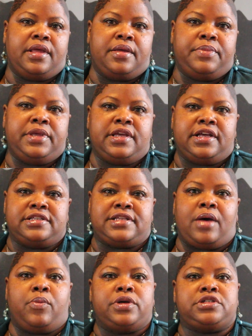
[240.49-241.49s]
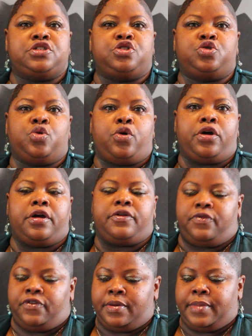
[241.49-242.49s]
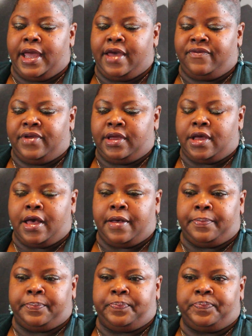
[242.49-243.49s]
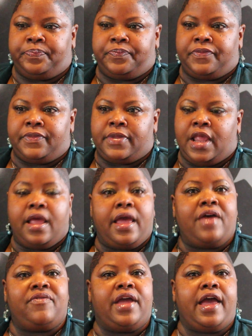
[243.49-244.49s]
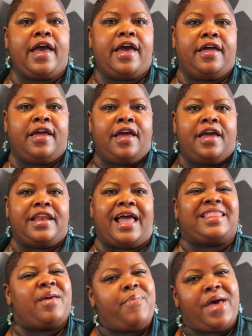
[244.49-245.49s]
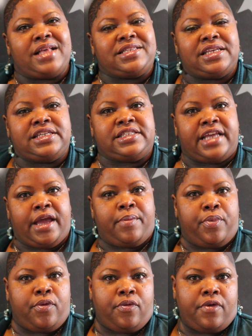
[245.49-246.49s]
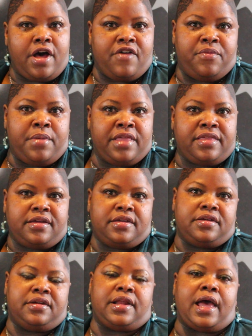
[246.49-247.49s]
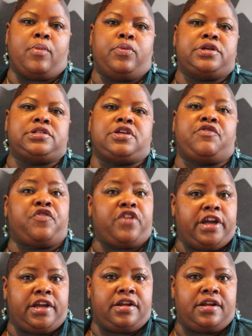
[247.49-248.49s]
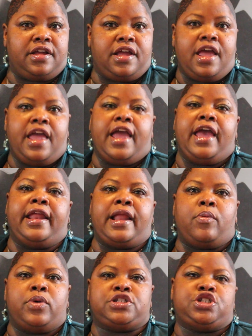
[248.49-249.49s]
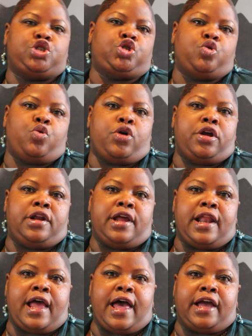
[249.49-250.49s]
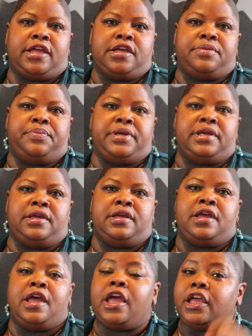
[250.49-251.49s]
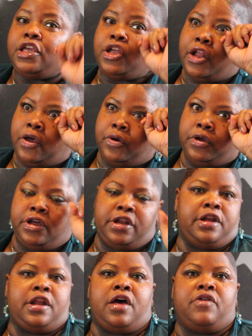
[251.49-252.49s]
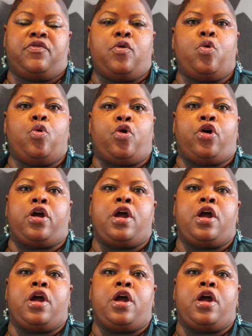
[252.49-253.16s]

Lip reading: because I wasn't sure, from having had not the best example of motherhood. I was afraid, and I wasn't sure that I could be, good enough or